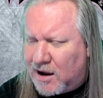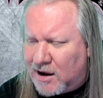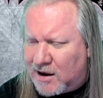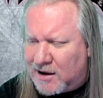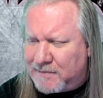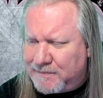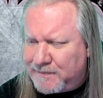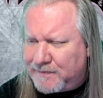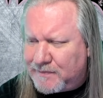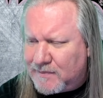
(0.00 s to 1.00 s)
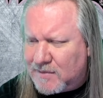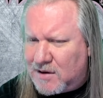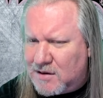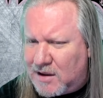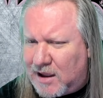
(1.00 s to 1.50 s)

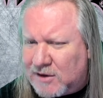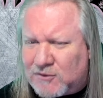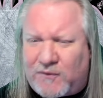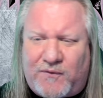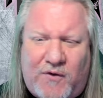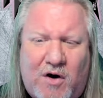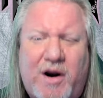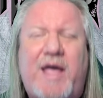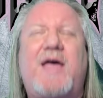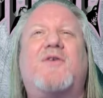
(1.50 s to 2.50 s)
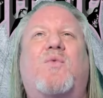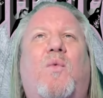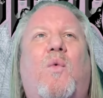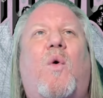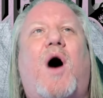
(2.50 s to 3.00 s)
As far as
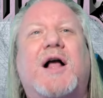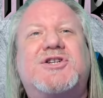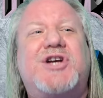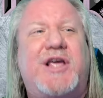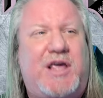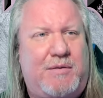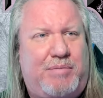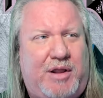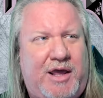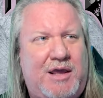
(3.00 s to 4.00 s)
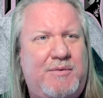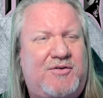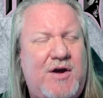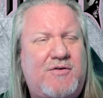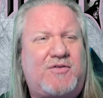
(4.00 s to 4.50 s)
watching him play, it
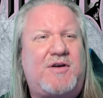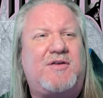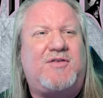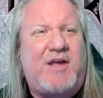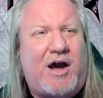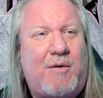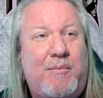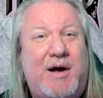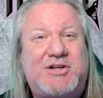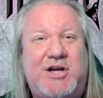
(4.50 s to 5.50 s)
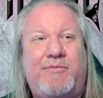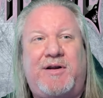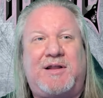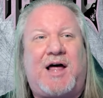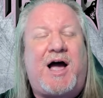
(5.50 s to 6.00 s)
was interesting to see how much he
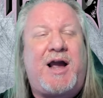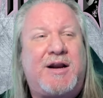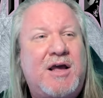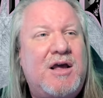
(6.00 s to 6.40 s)
relied